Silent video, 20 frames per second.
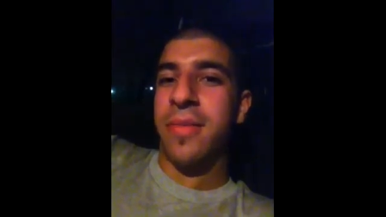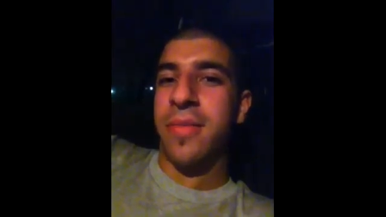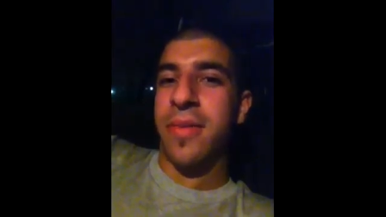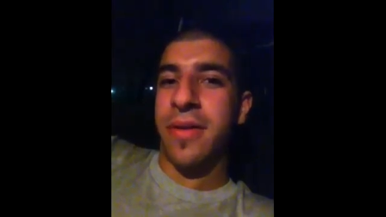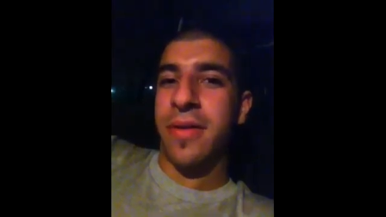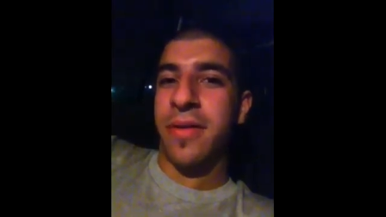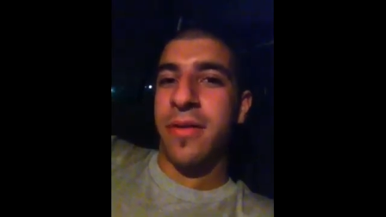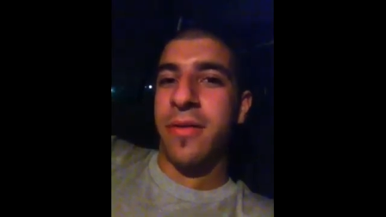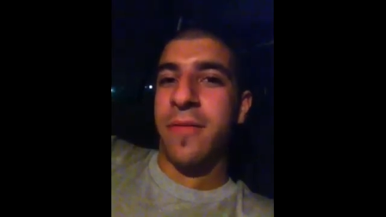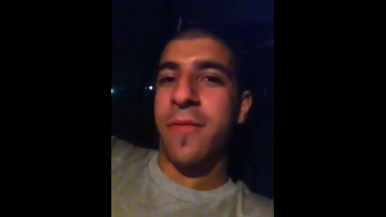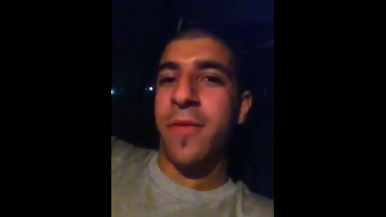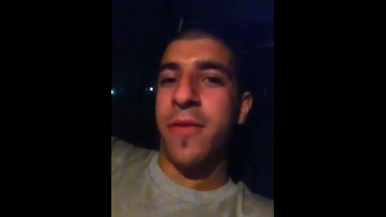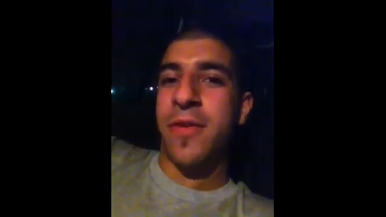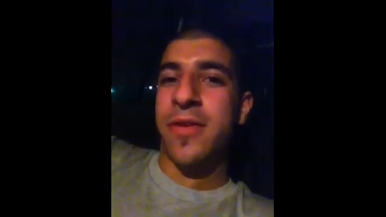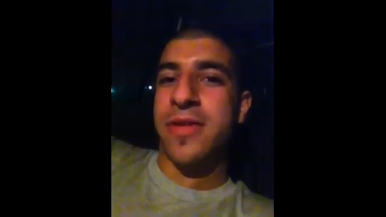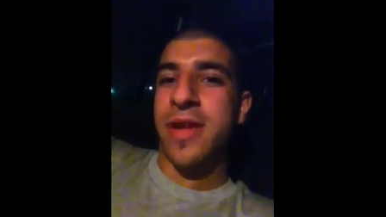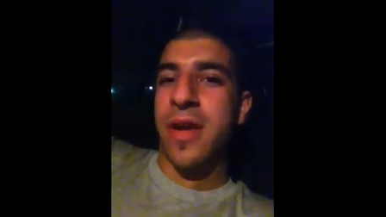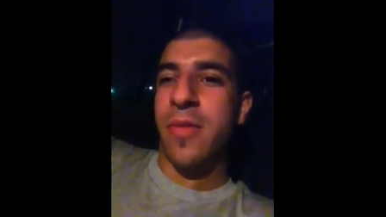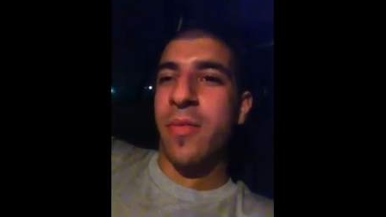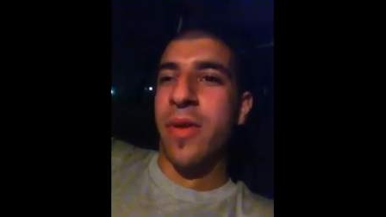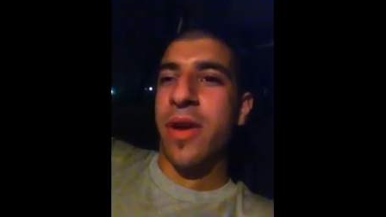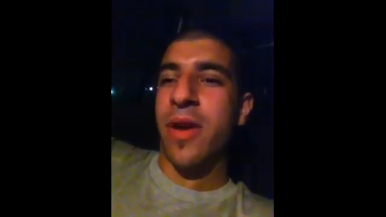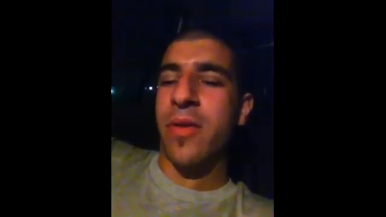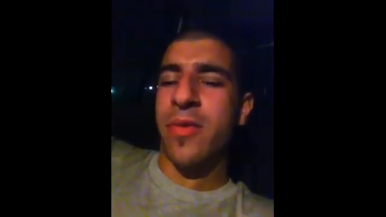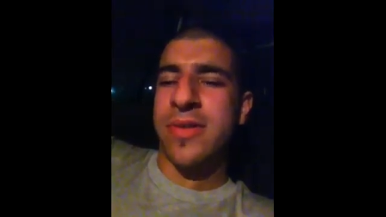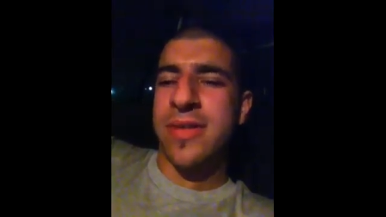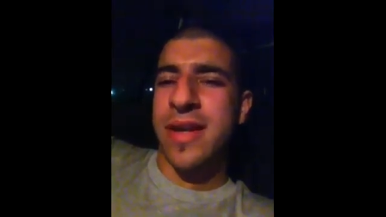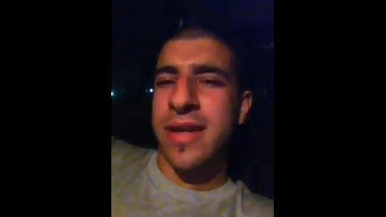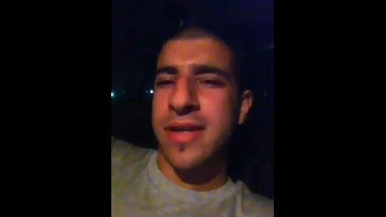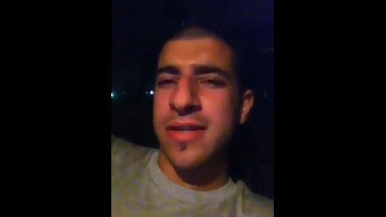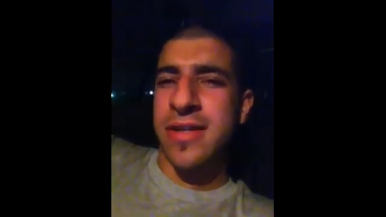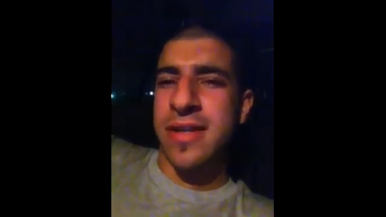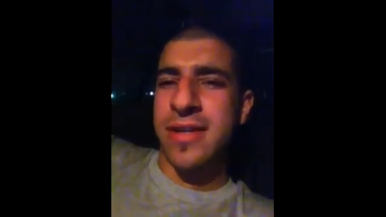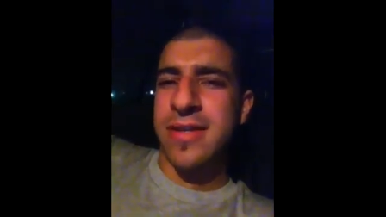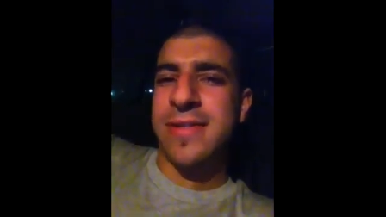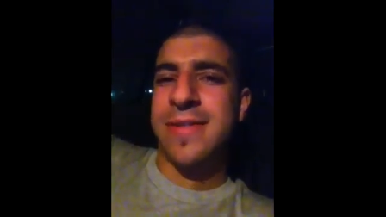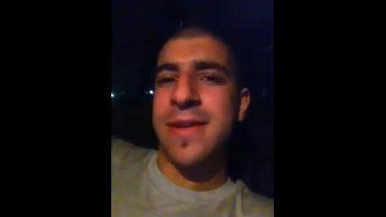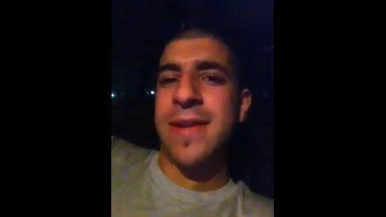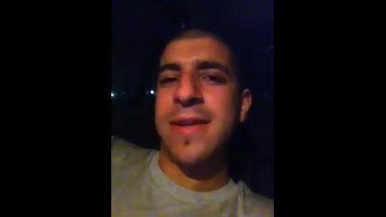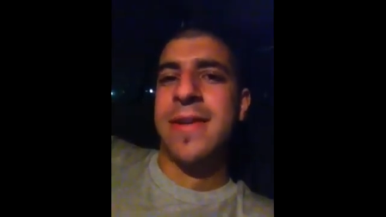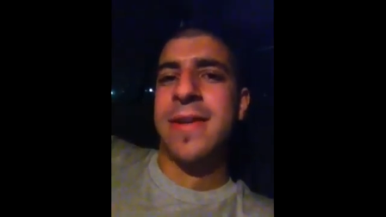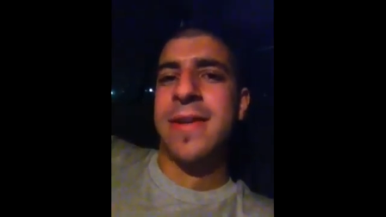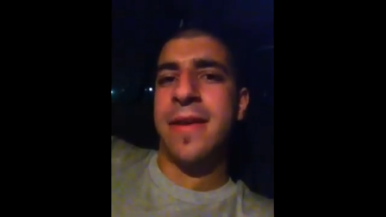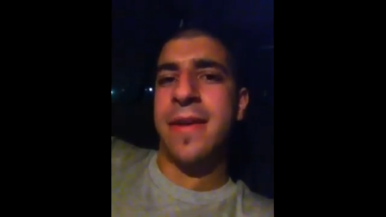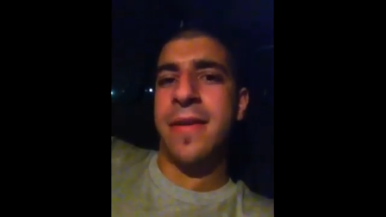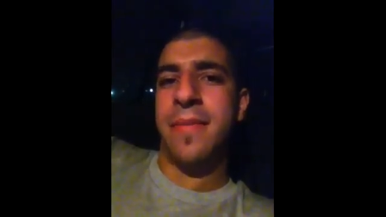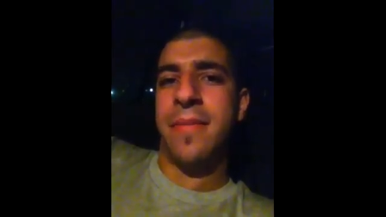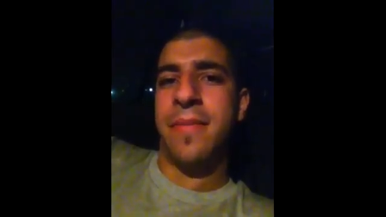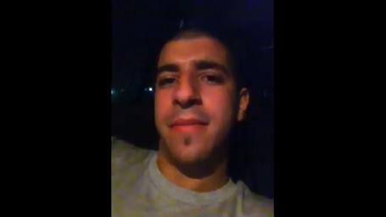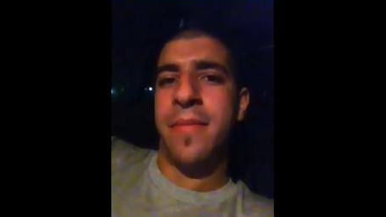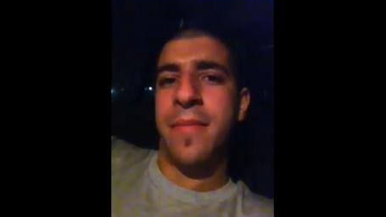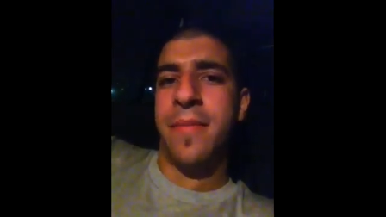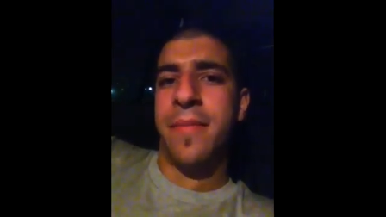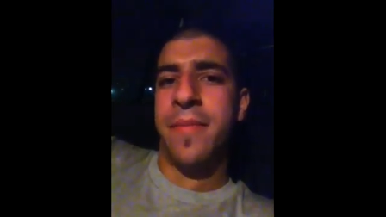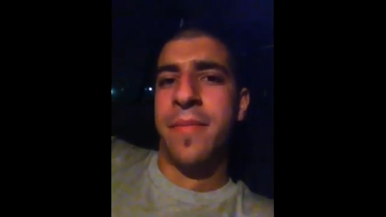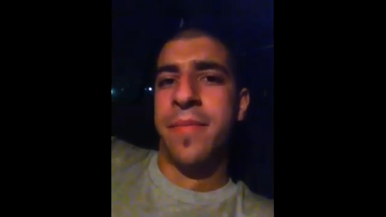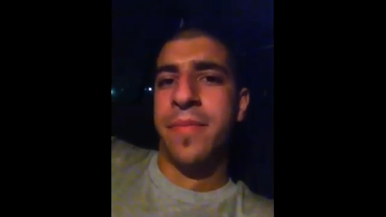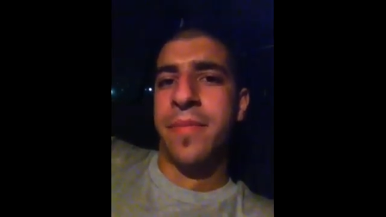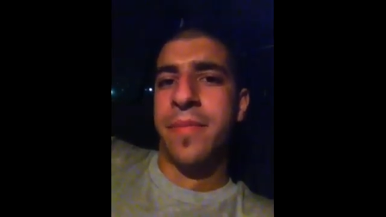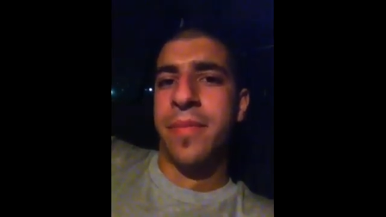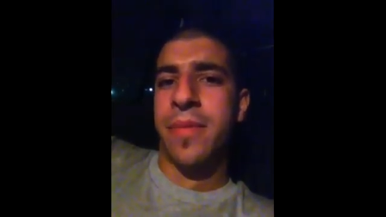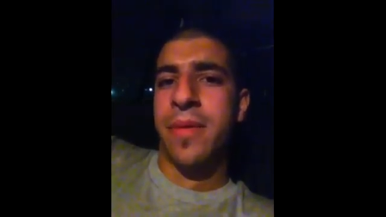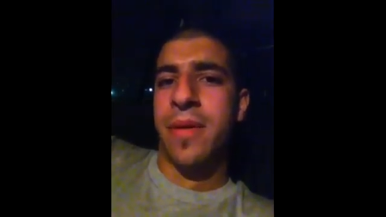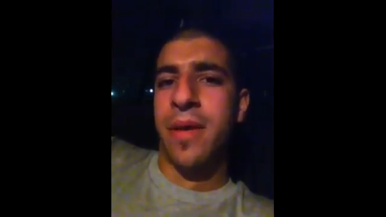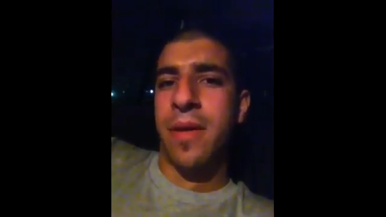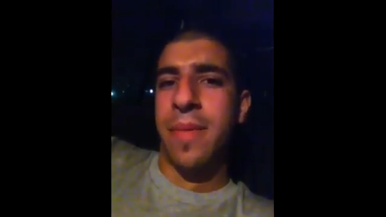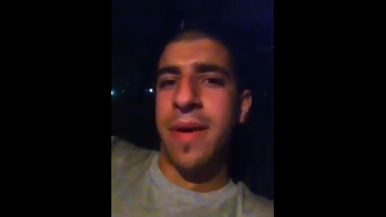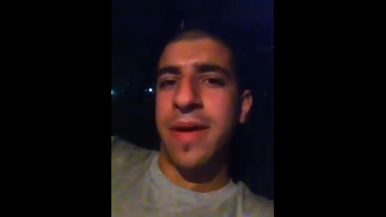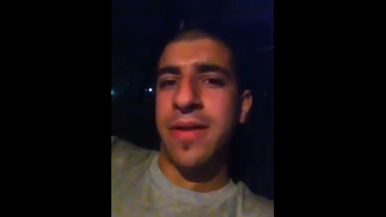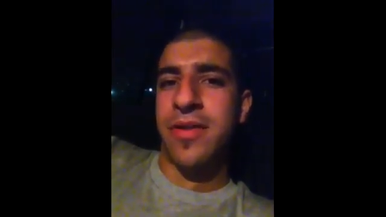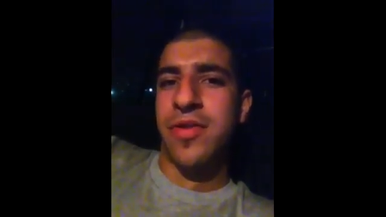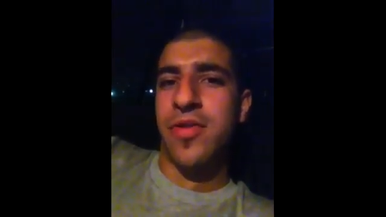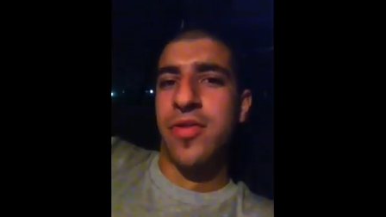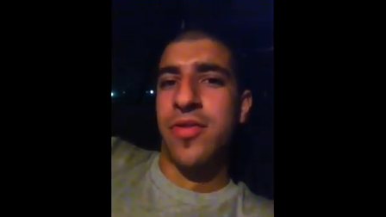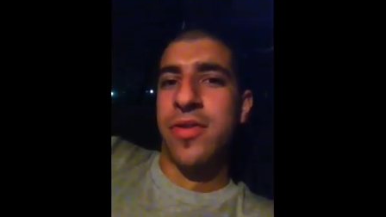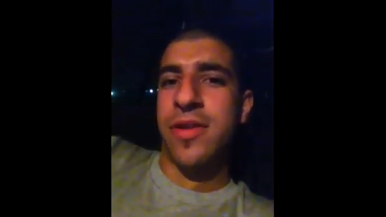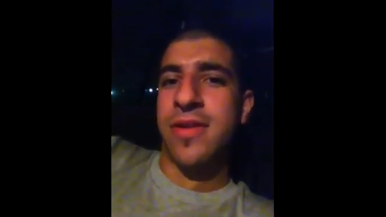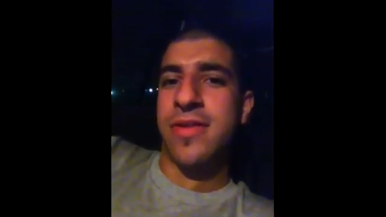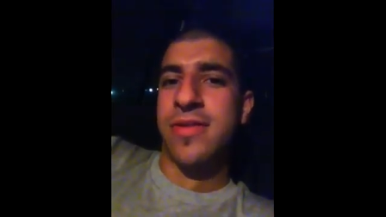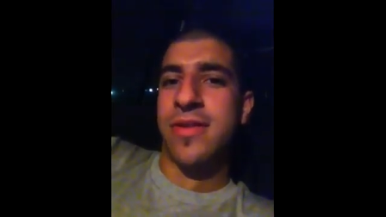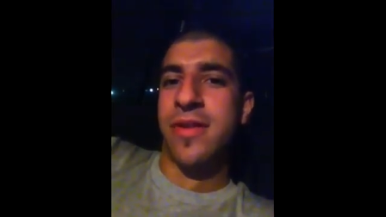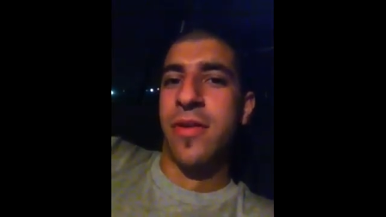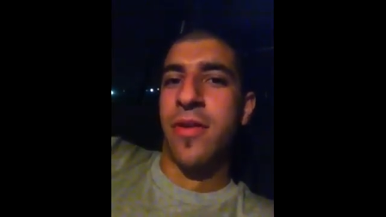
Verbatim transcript: but the first time when I was actually seeking him, about two years